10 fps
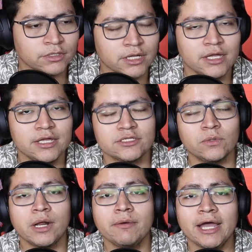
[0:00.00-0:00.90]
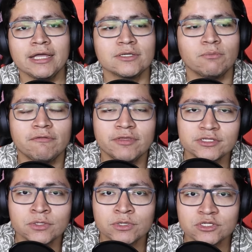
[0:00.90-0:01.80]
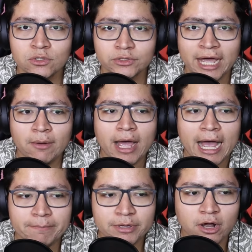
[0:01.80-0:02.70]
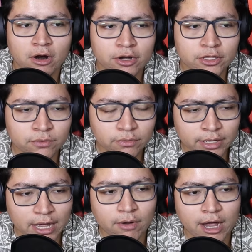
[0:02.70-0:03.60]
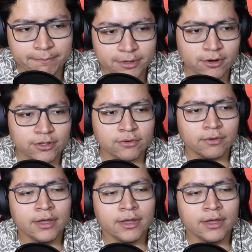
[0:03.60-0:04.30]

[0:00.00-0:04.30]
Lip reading: So now, guys, with this result, how happy are you? How happy are you?